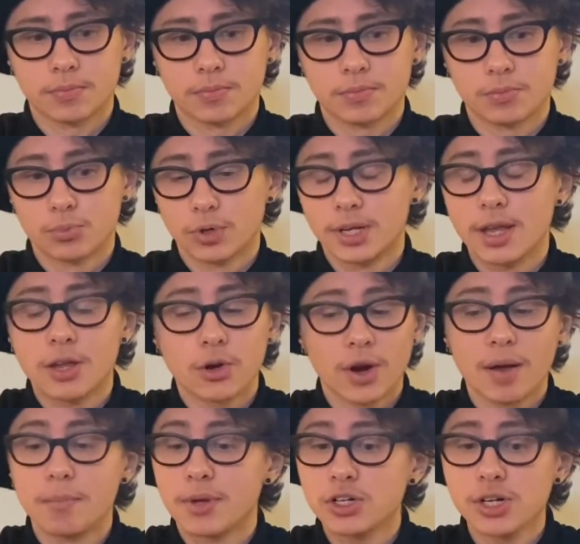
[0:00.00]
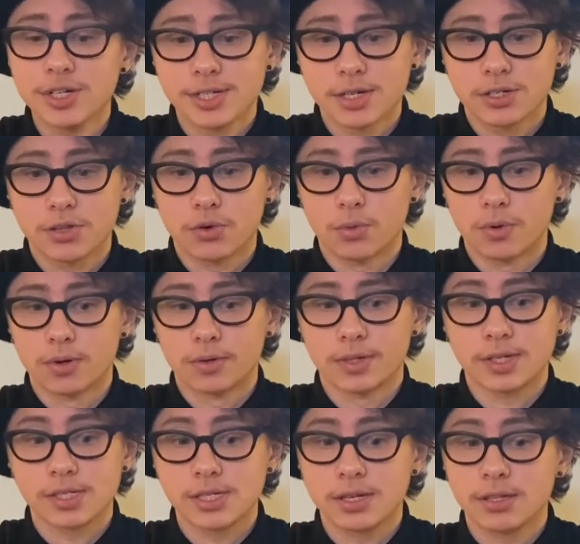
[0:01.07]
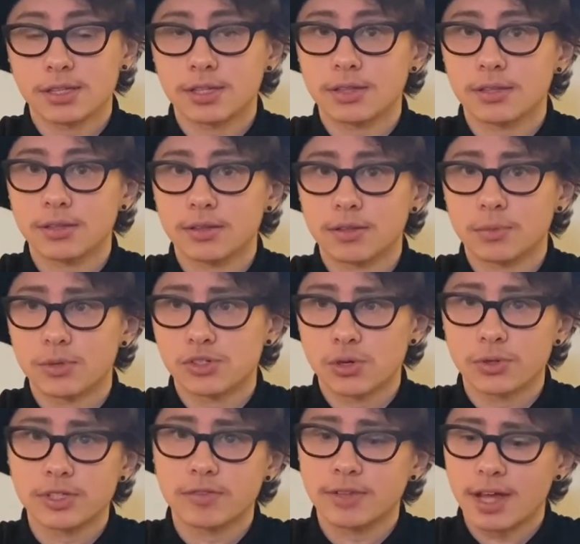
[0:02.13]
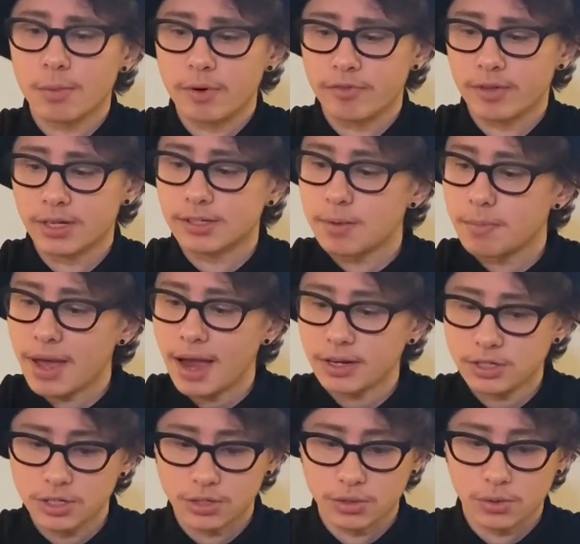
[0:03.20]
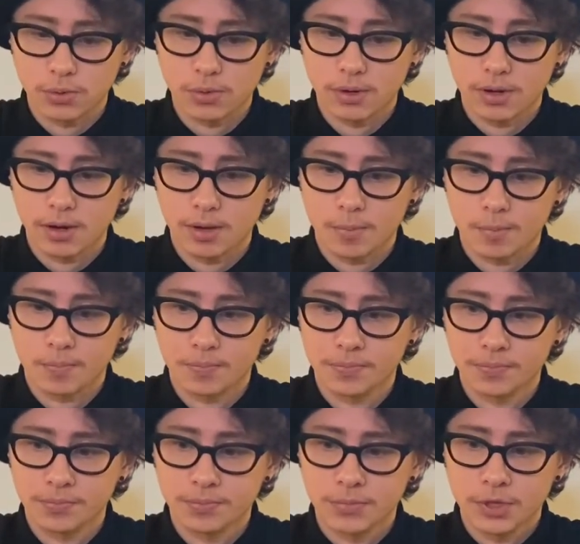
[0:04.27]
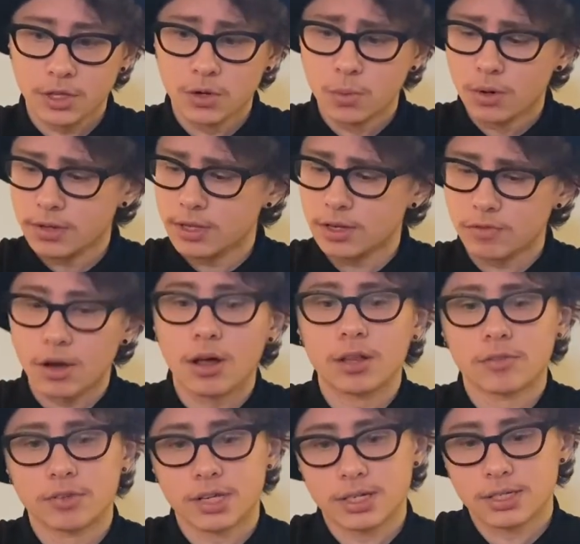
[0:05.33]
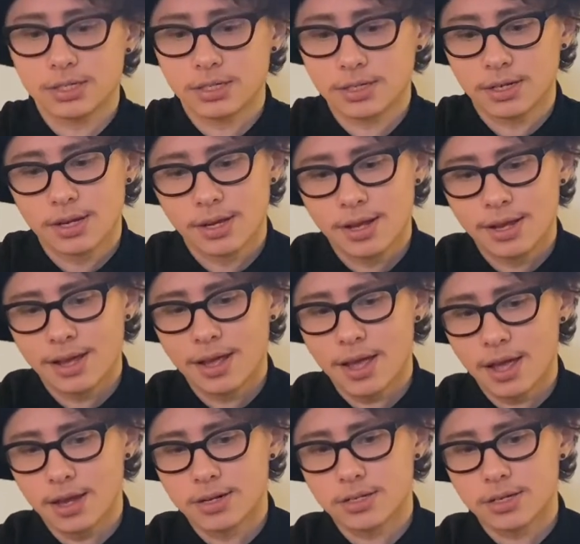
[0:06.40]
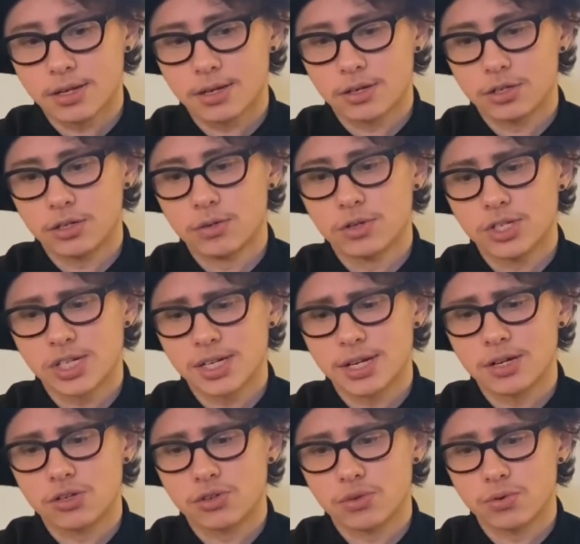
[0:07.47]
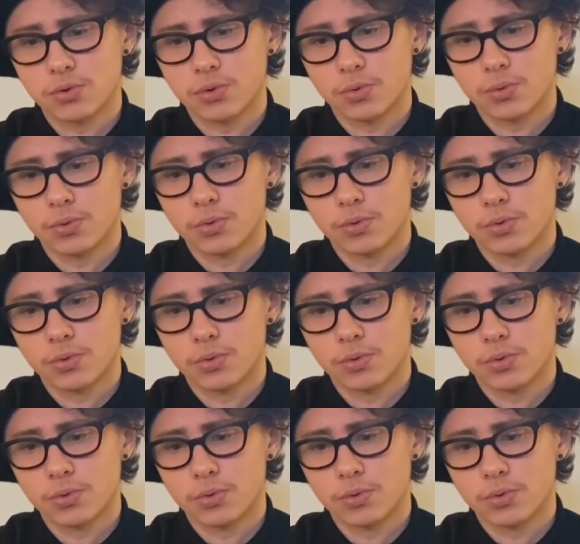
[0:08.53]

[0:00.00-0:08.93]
bringing your ambitions into the world and seeing the results of that reflected back to you. You're worthy of all of it. And you just need to